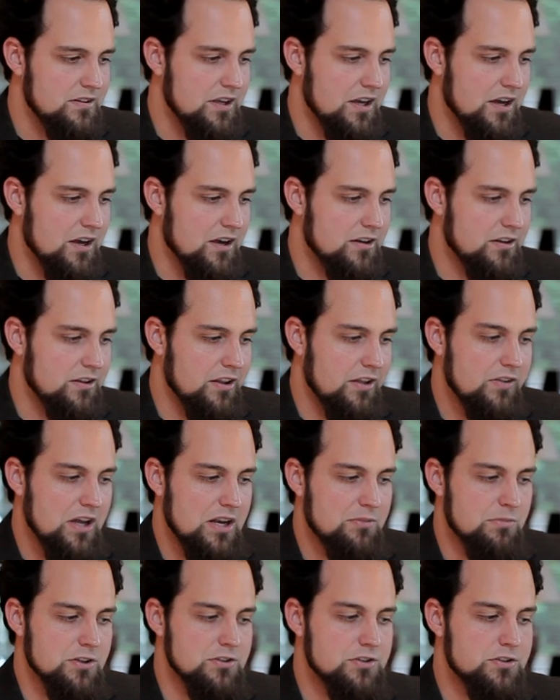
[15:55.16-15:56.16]
Yeah, and
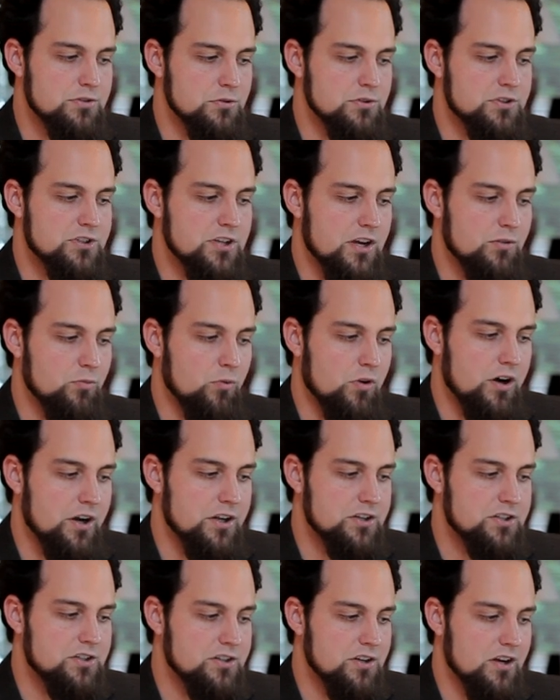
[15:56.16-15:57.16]
they've got him on suicide
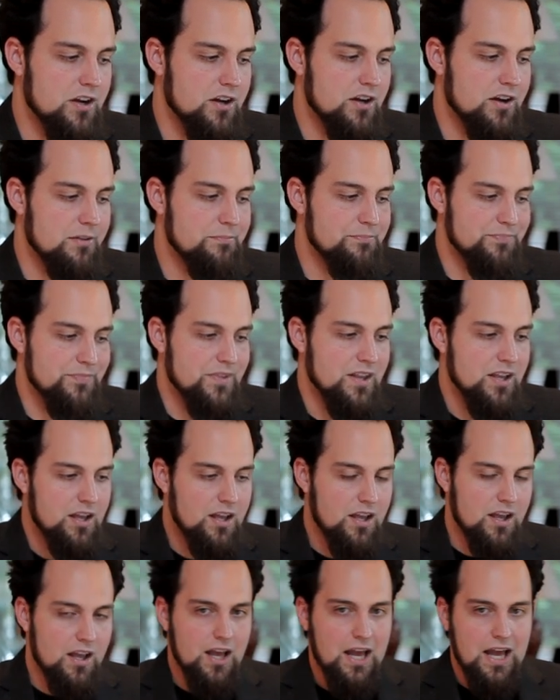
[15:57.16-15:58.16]
watch. Um,
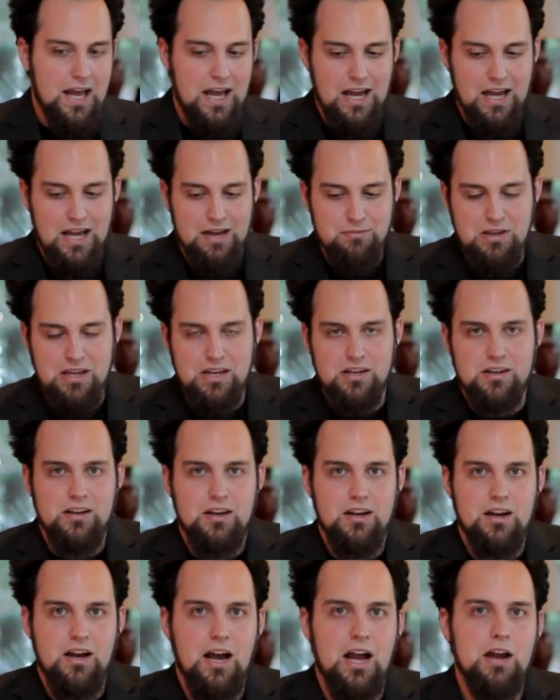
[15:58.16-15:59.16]
I
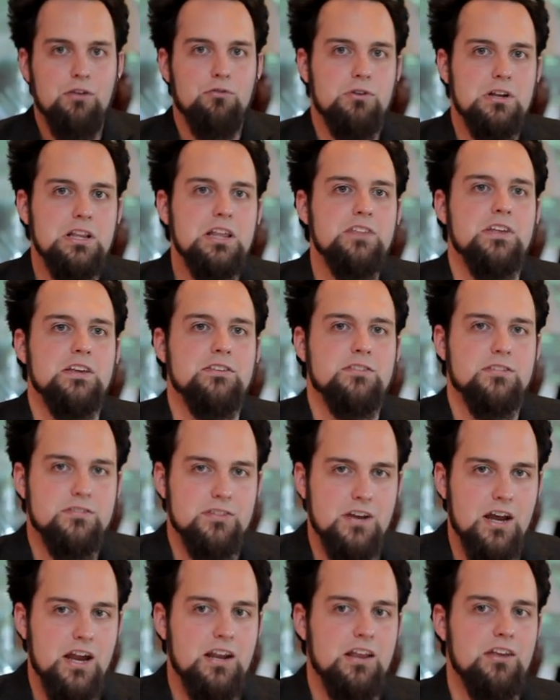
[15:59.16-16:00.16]
mean, I really think
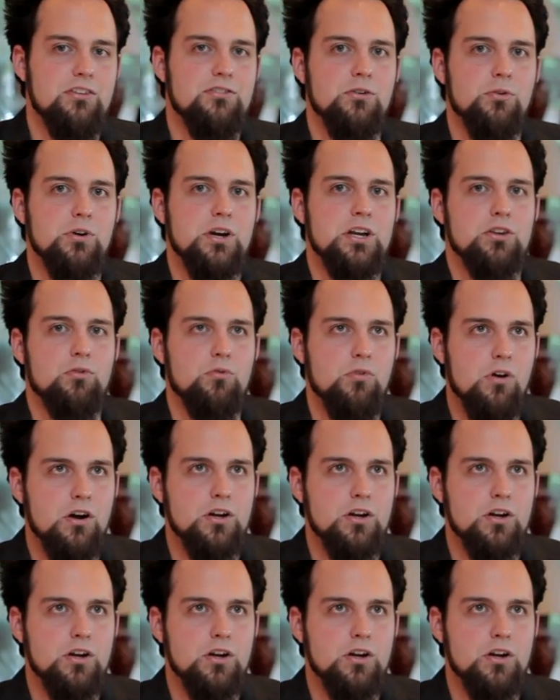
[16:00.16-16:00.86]
society is going in the